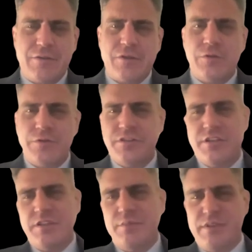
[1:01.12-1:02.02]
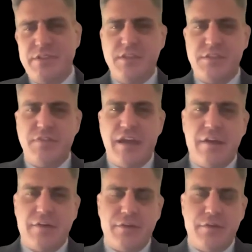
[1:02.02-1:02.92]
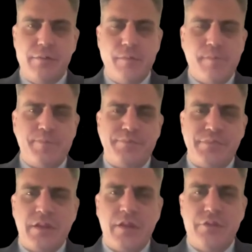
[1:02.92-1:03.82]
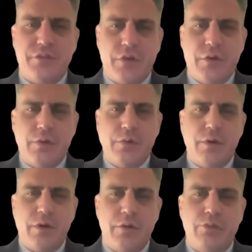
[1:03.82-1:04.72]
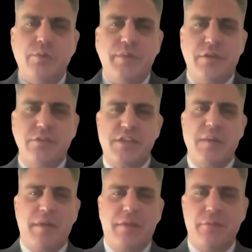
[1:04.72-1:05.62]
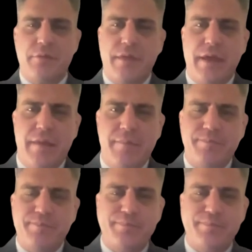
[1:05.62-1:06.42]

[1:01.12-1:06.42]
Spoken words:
turns into business value. So we'll be stepping through that.